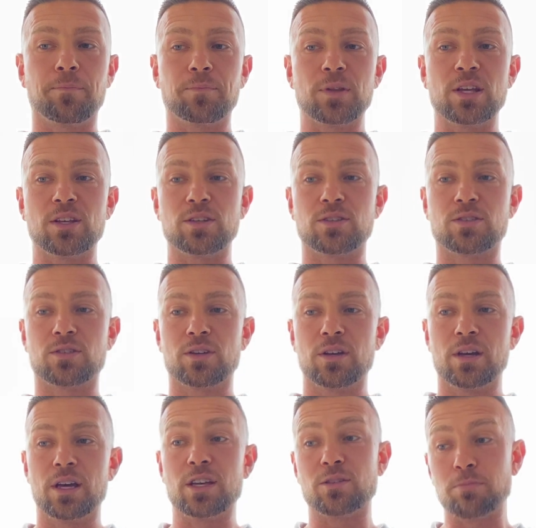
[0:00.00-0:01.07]
his
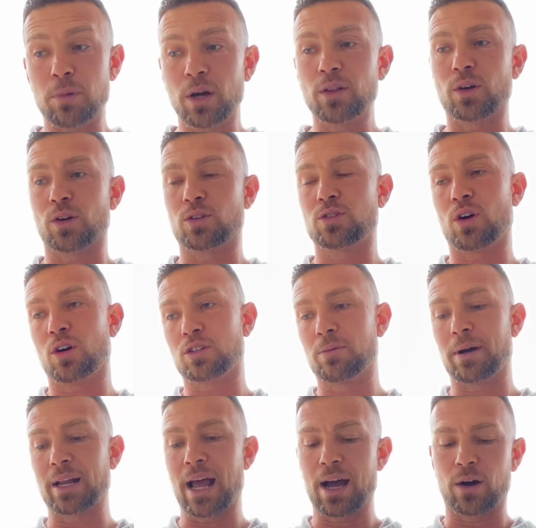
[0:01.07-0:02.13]
mother talked
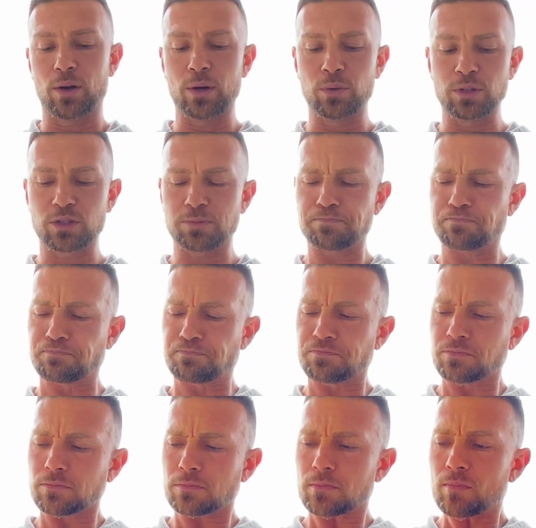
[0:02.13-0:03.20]
about how it was
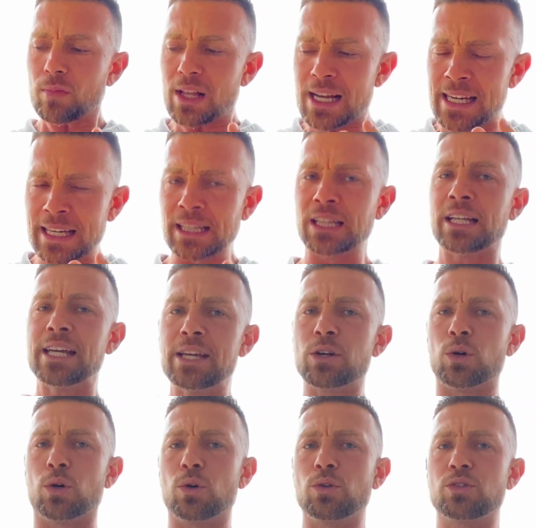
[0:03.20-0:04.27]

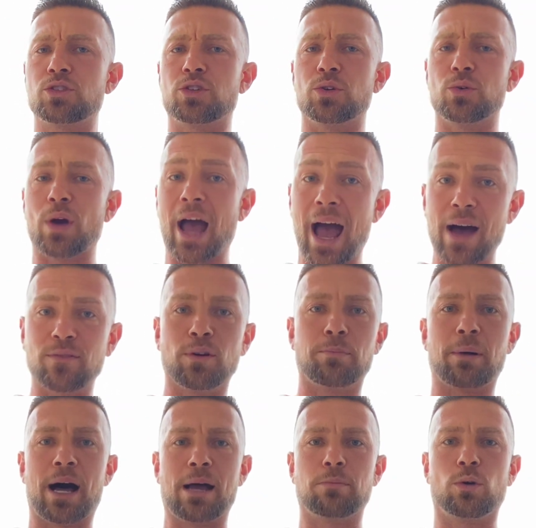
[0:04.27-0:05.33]
illegal to have a
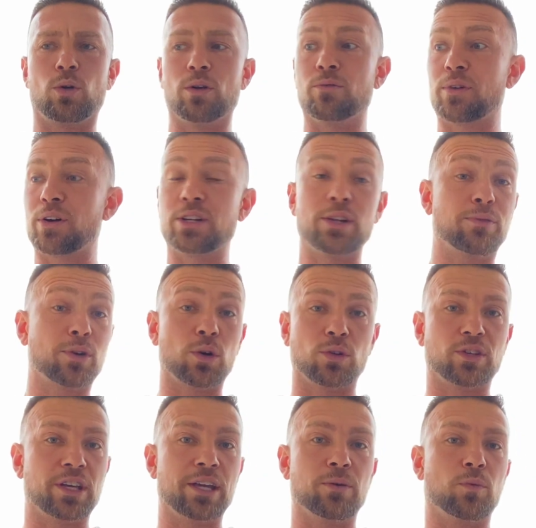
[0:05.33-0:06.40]
Bible and very
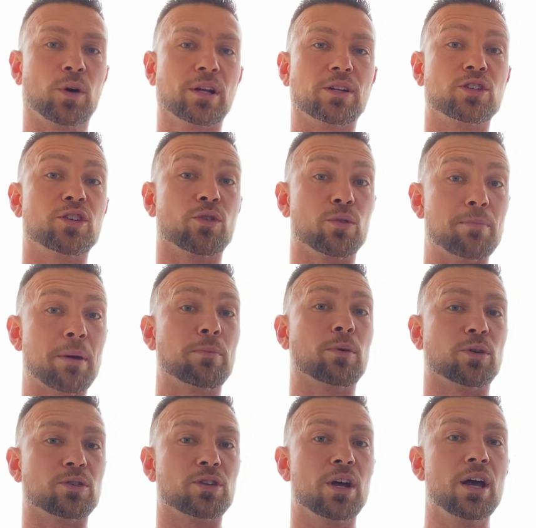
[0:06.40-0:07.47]
difficult to get one. And she
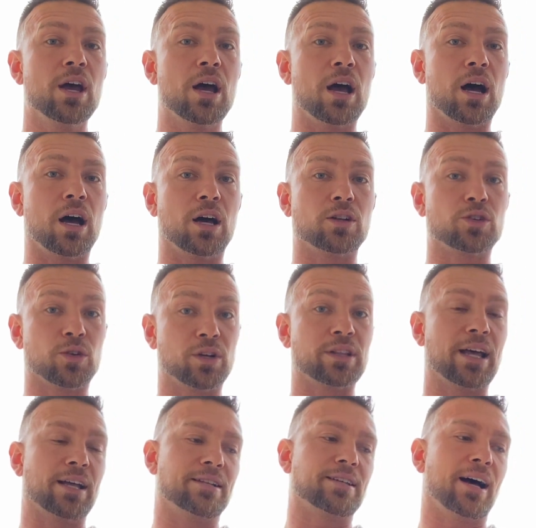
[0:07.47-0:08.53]
remembers
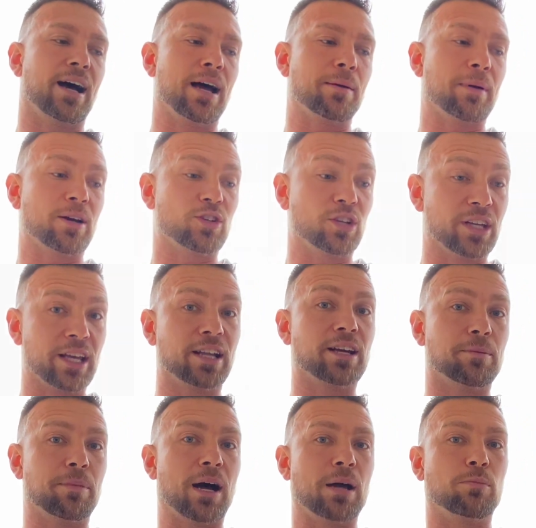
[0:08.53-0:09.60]
during that time actually
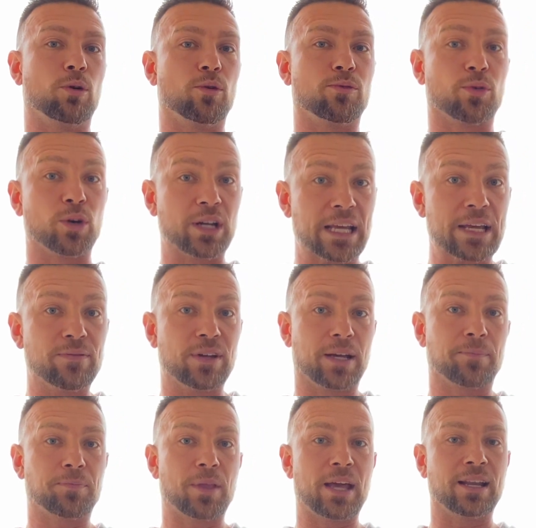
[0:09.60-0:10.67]
getting a Bible for an
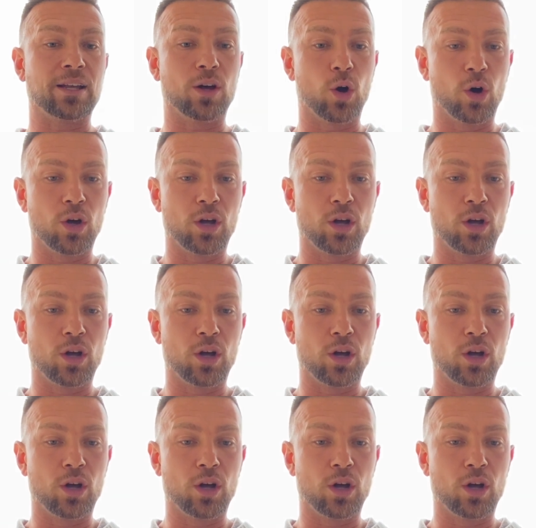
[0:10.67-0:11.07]
evening, and